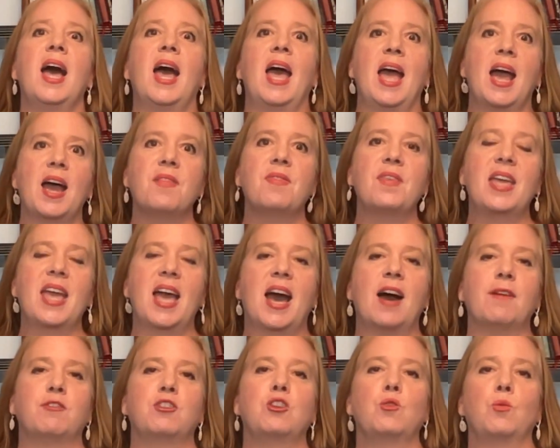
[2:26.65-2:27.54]
and they
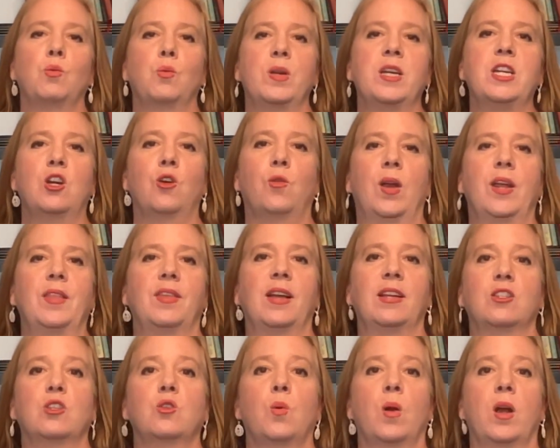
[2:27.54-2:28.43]
have to recreate
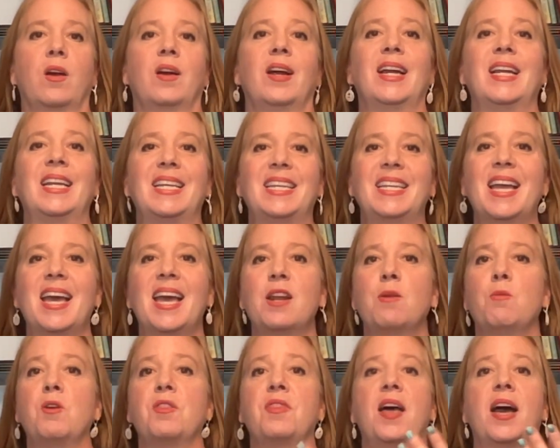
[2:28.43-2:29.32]
that square
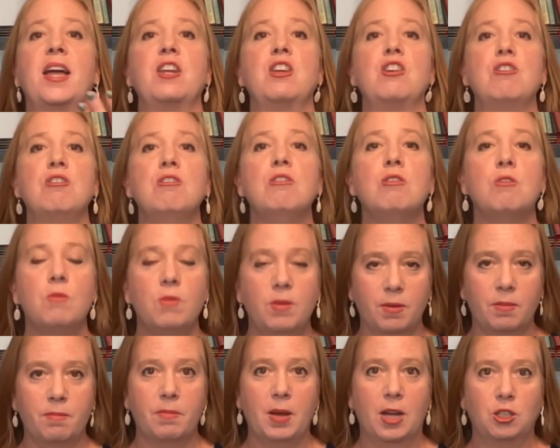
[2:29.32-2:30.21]
again with that new
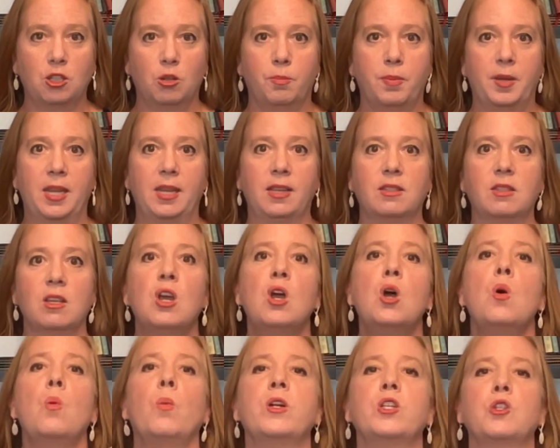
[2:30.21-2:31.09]
puzzle piece,
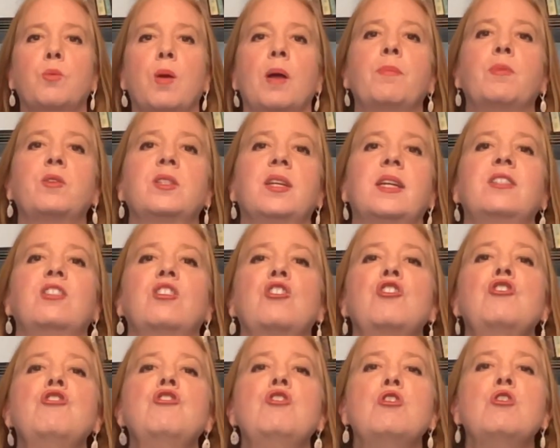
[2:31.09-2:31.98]
which represents
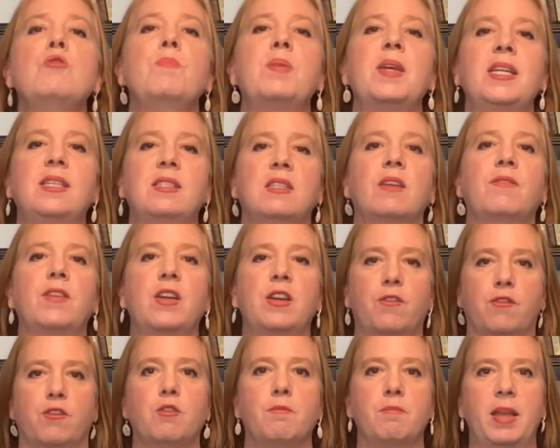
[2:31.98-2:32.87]
new pieces of
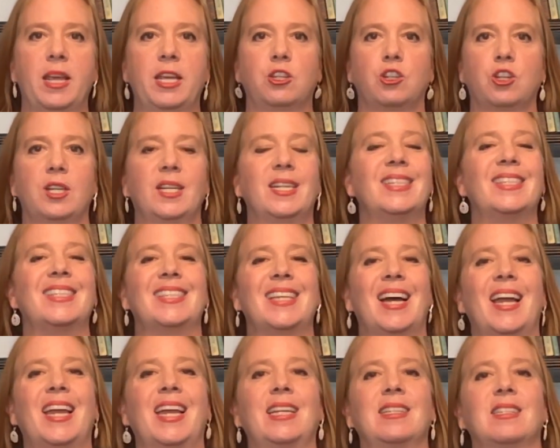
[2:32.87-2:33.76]
information in
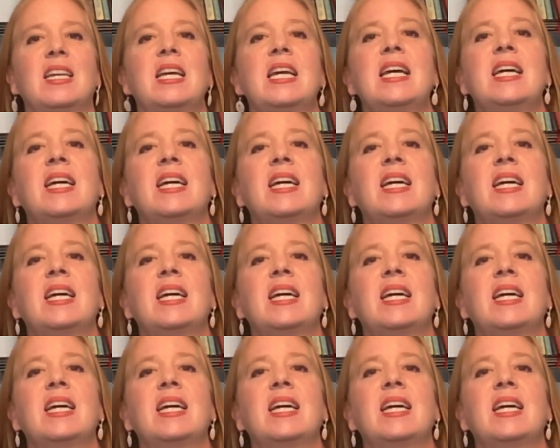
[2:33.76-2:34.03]
science.